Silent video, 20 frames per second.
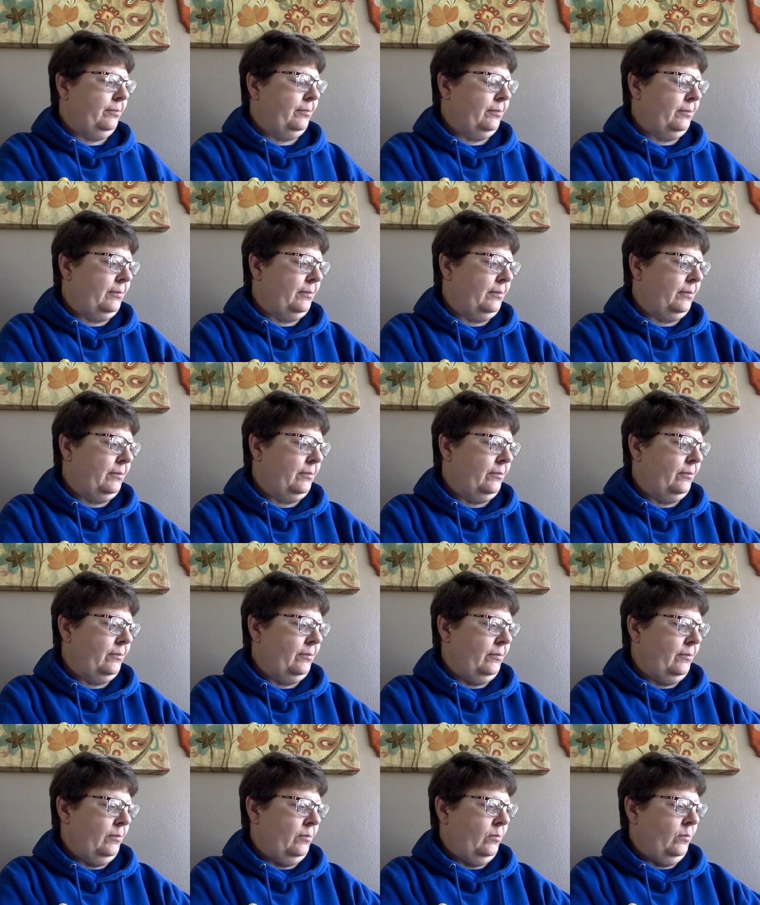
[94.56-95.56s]

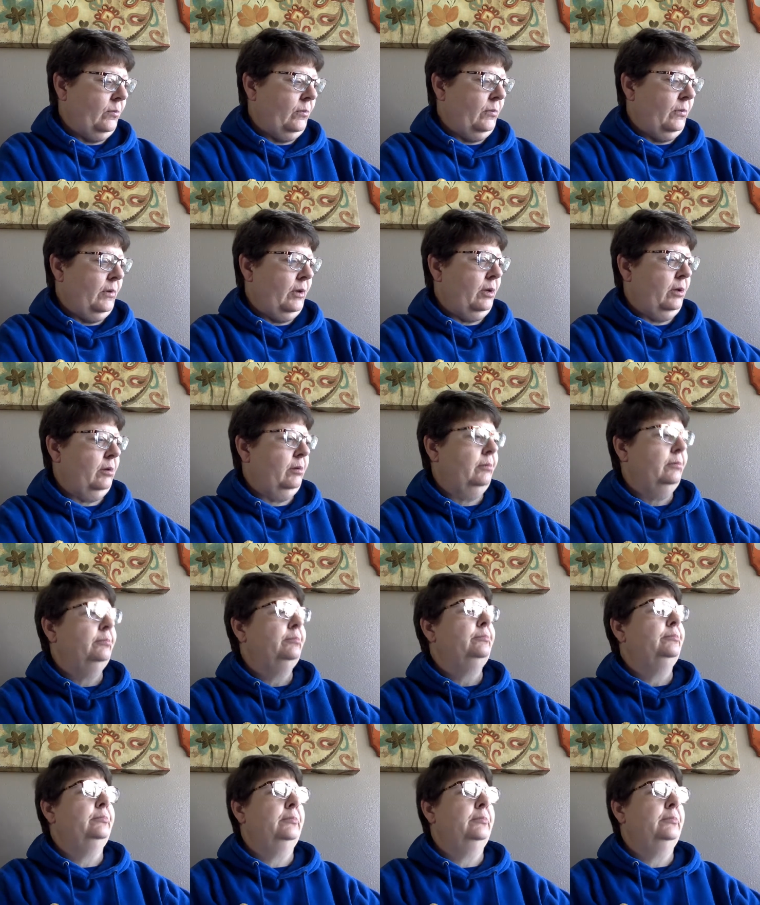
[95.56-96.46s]
(no one is talking)